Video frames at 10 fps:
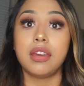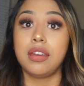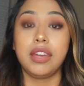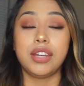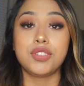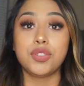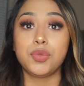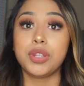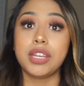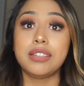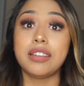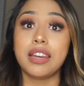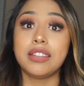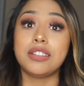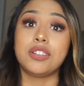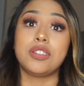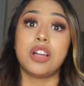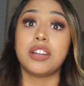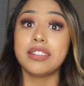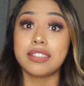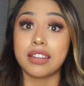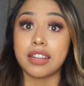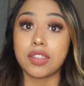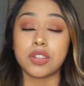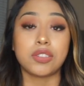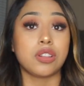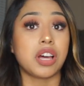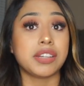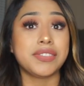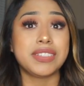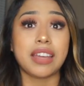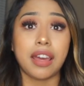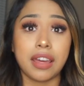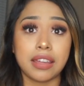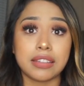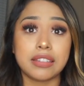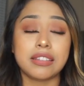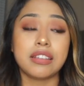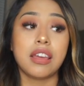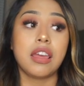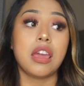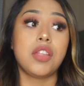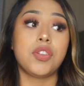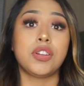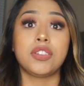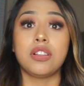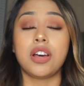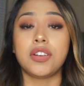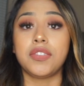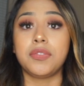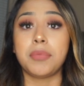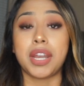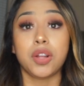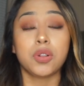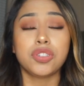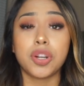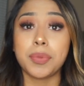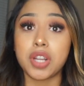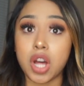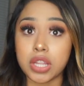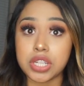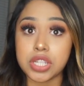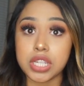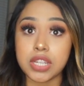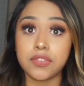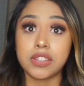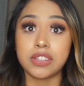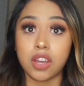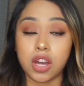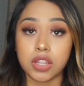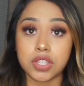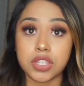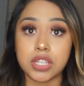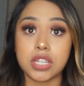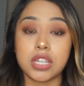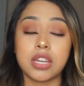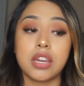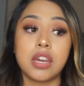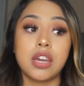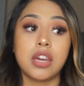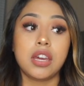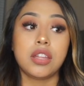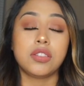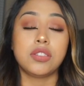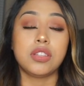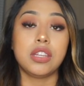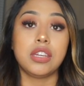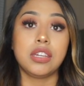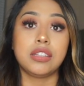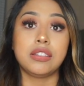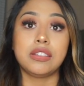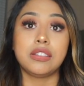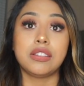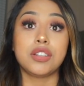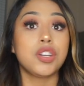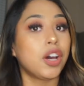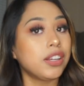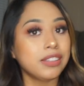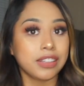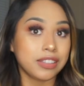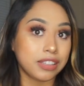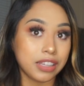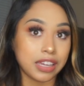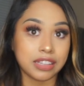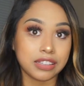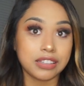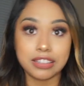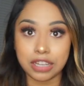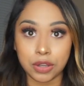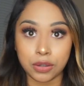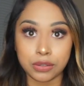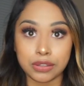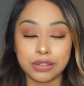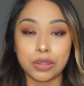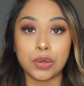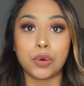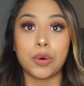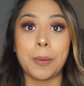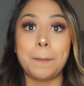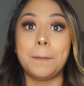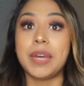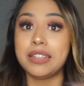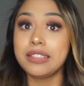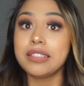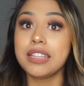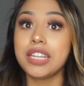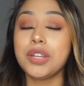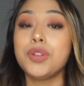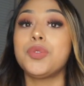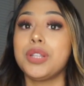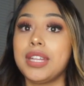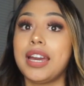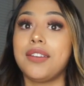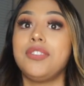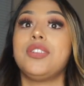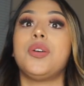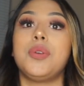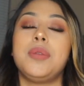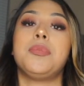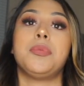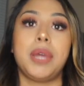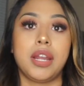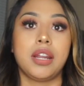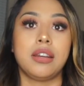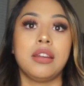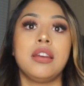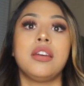Yeah, it's just really intense. There's a lot of studying, there's a lot of tests, there's a lot of medical terminology, physiology. It's not as easy as it sounds, so mentally you'd really have to go in prepared